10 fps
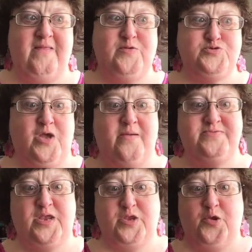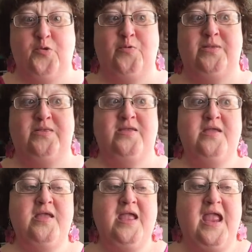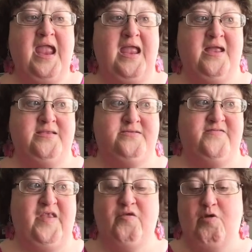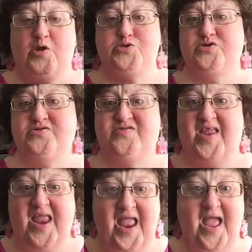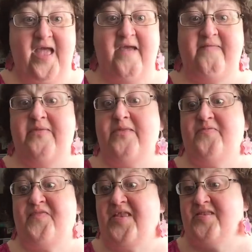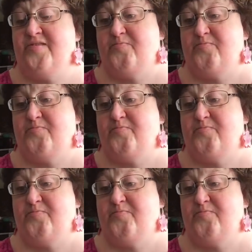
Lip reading: and the jobs they do and the interactions that they have and the things,